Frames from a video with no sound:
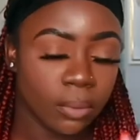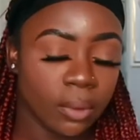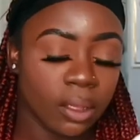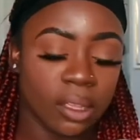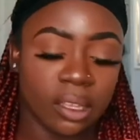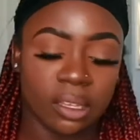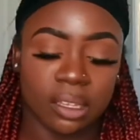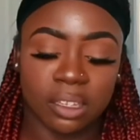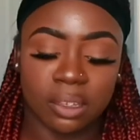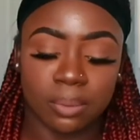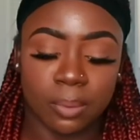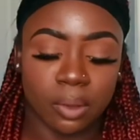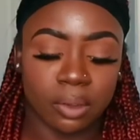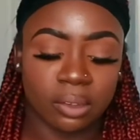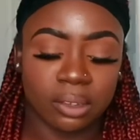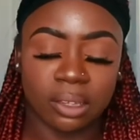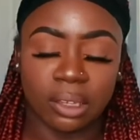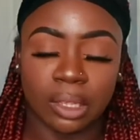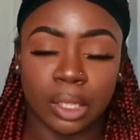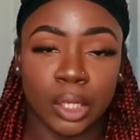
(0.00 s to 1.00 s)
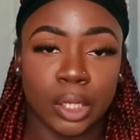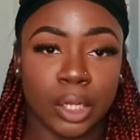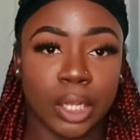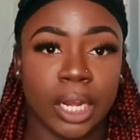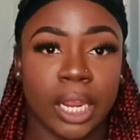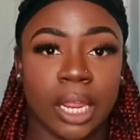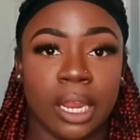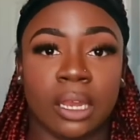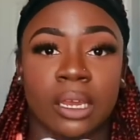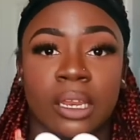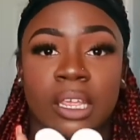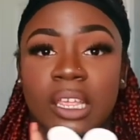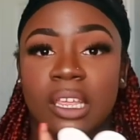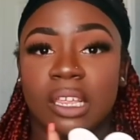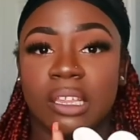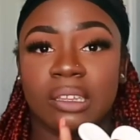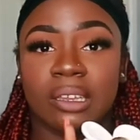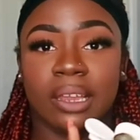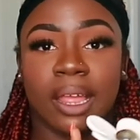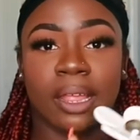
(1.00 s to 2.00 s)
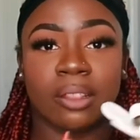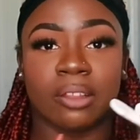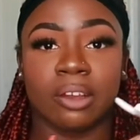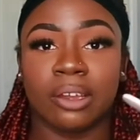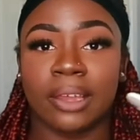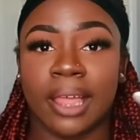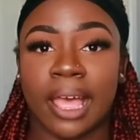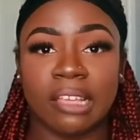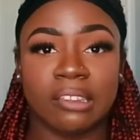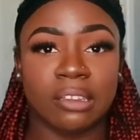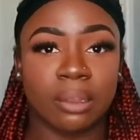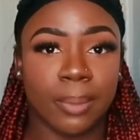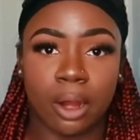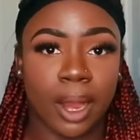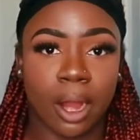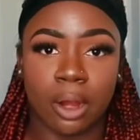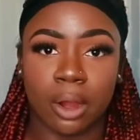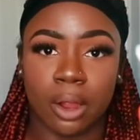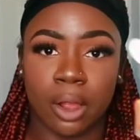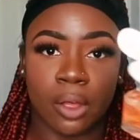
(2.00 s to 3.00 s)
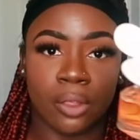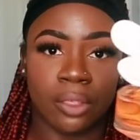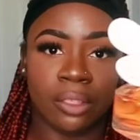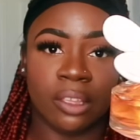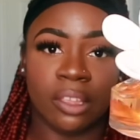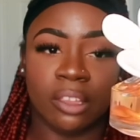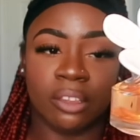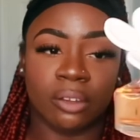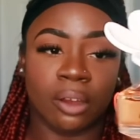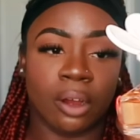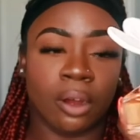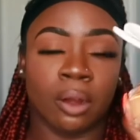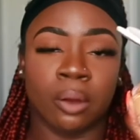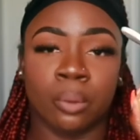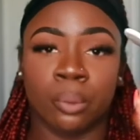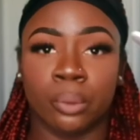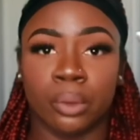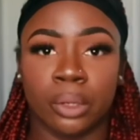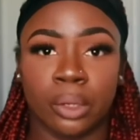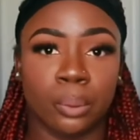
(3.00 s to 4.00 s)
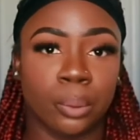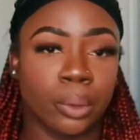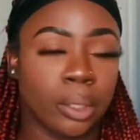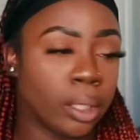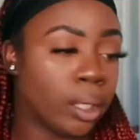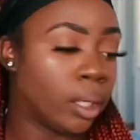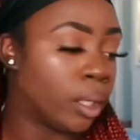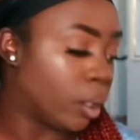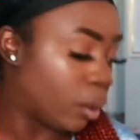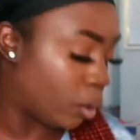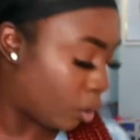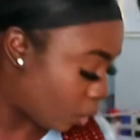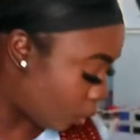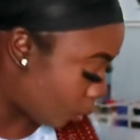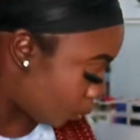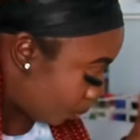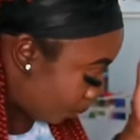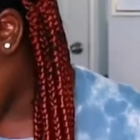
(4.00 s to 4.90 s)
it smells good and these like their lasting power on these are really really good so